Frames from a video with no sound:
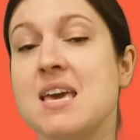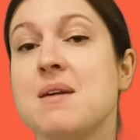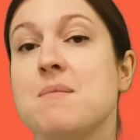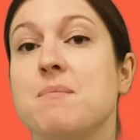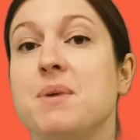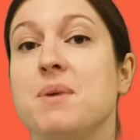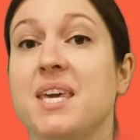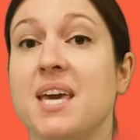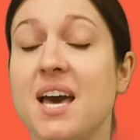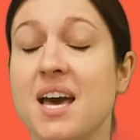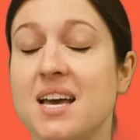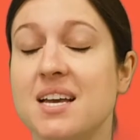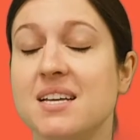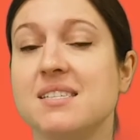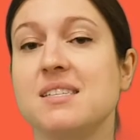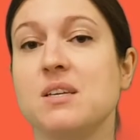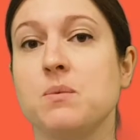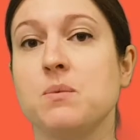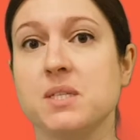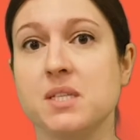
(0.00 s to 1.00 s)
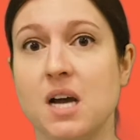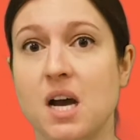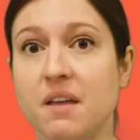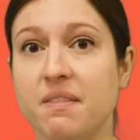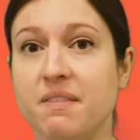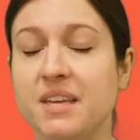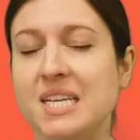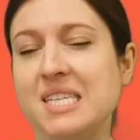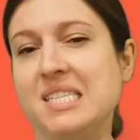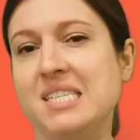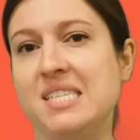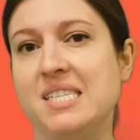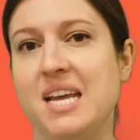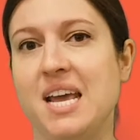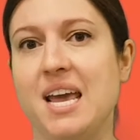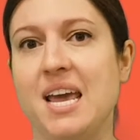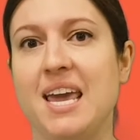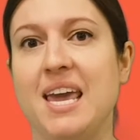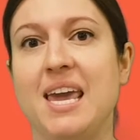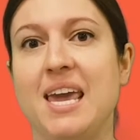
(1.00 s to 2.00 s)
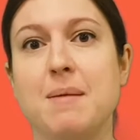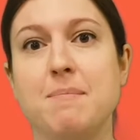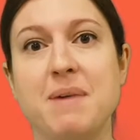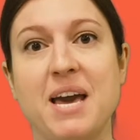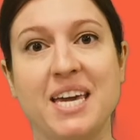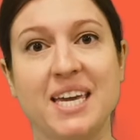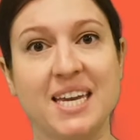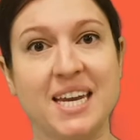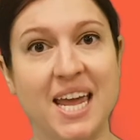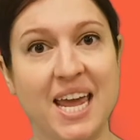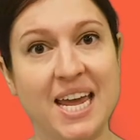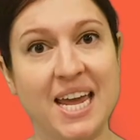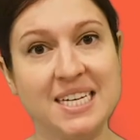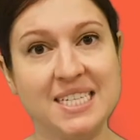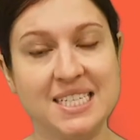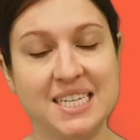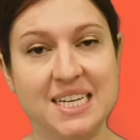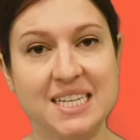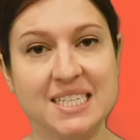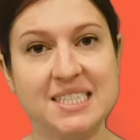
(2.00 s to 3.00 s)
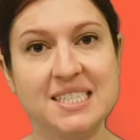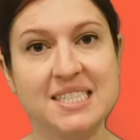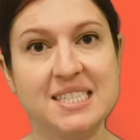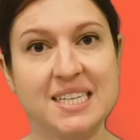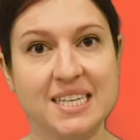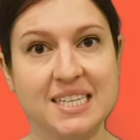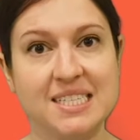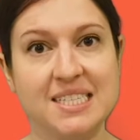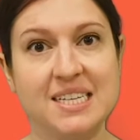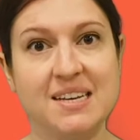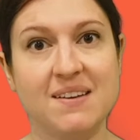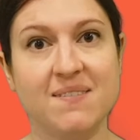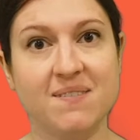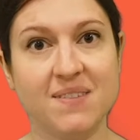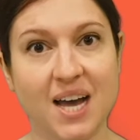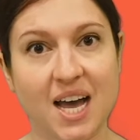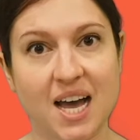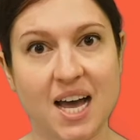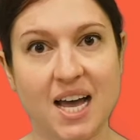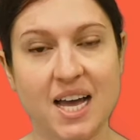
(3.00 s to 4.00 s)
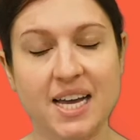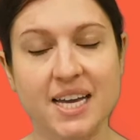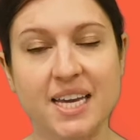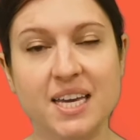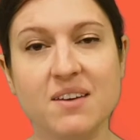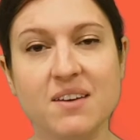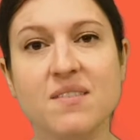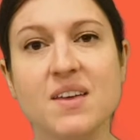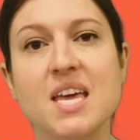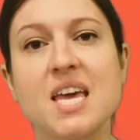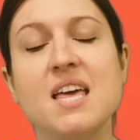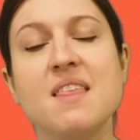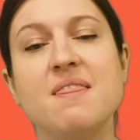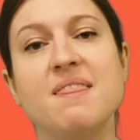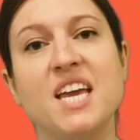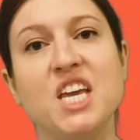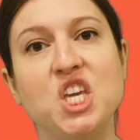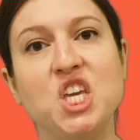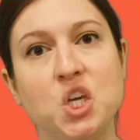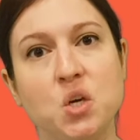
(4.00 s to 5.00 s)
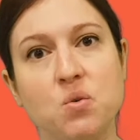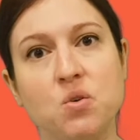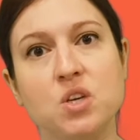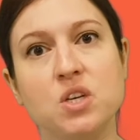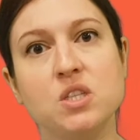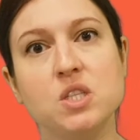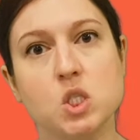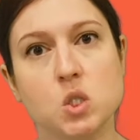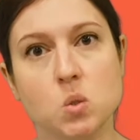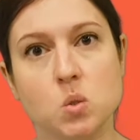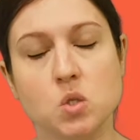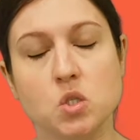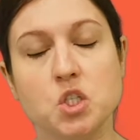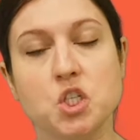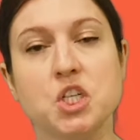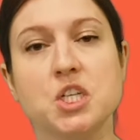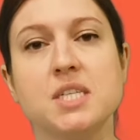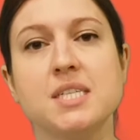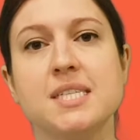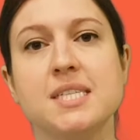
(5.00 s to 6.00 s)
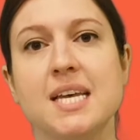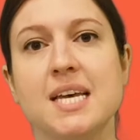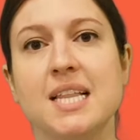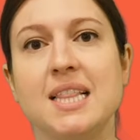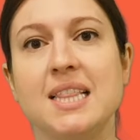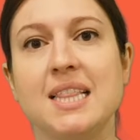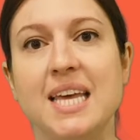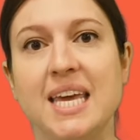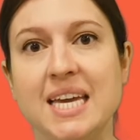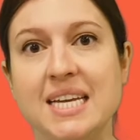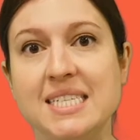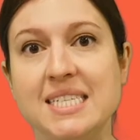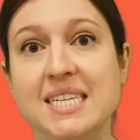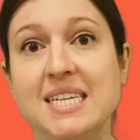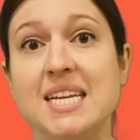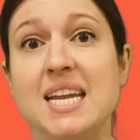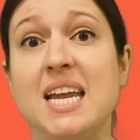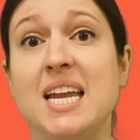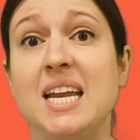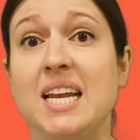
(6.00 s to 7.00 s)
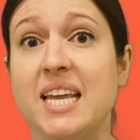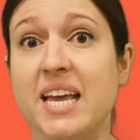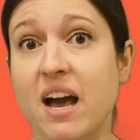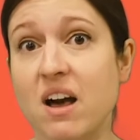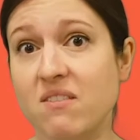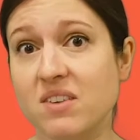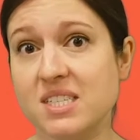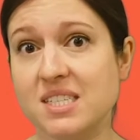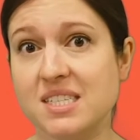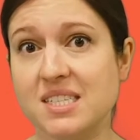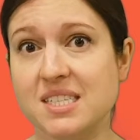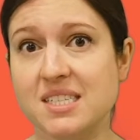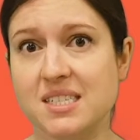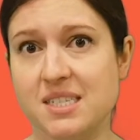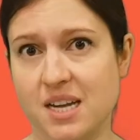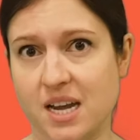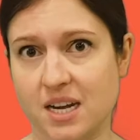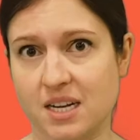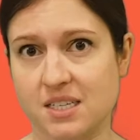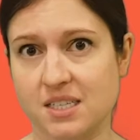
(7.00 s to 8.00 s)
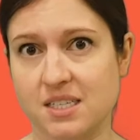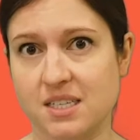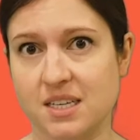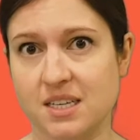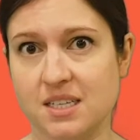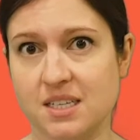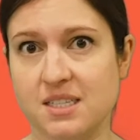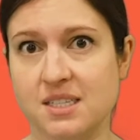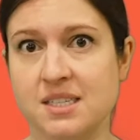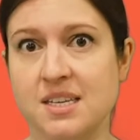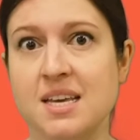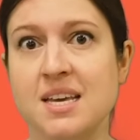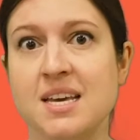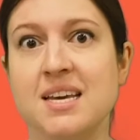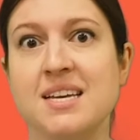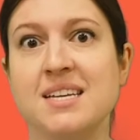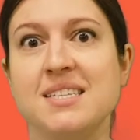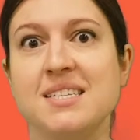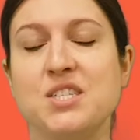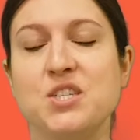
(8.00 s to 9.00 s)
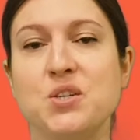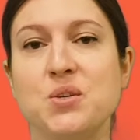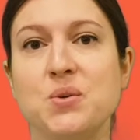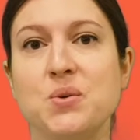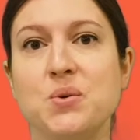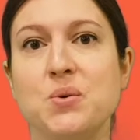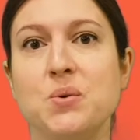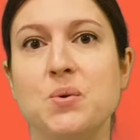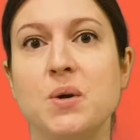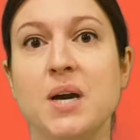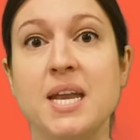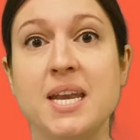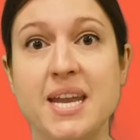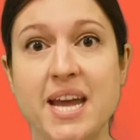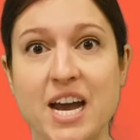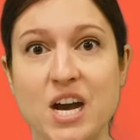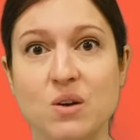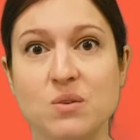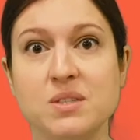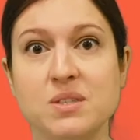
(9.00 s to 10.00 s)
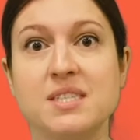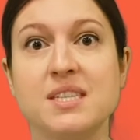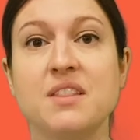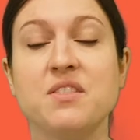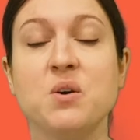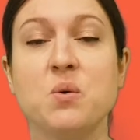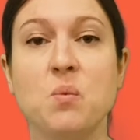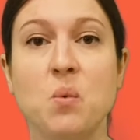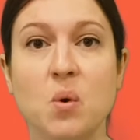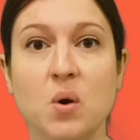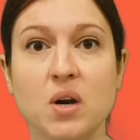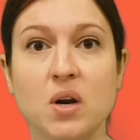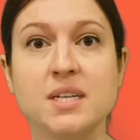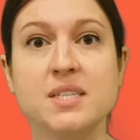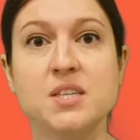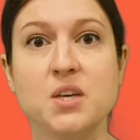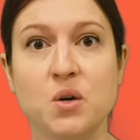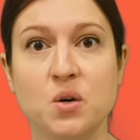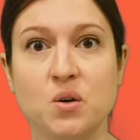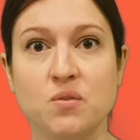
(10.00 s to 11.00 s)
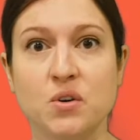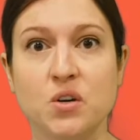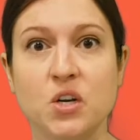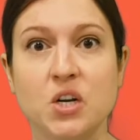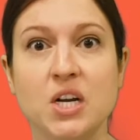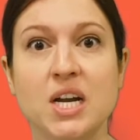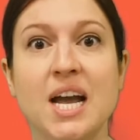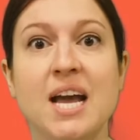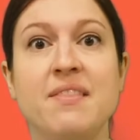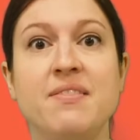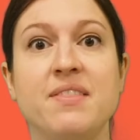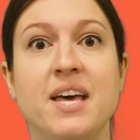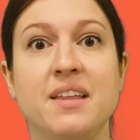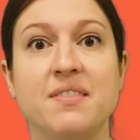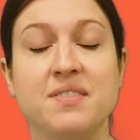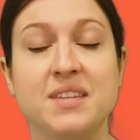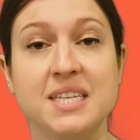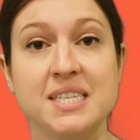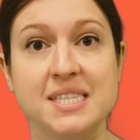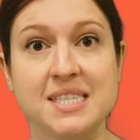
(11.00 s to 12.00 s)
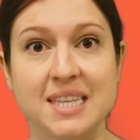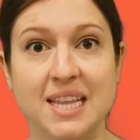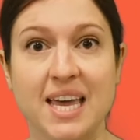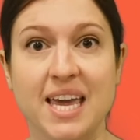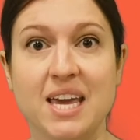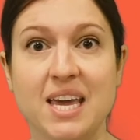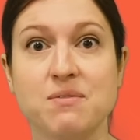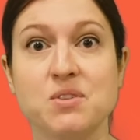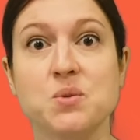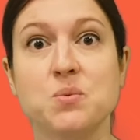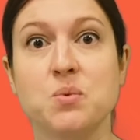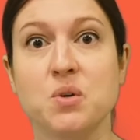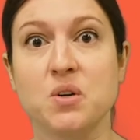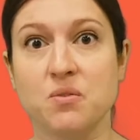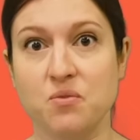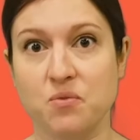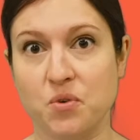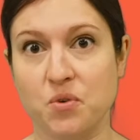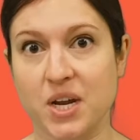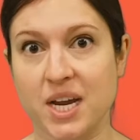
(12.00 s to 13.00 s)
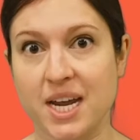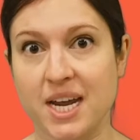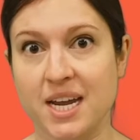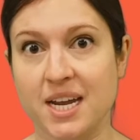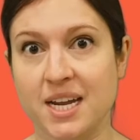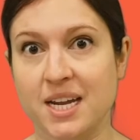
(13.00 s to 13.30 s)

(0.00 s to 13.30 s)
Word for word: Because it was on this day, back in 1865, that Union soldiers landed in Galveston, Texas to announce that the war is over and that the slaves were free.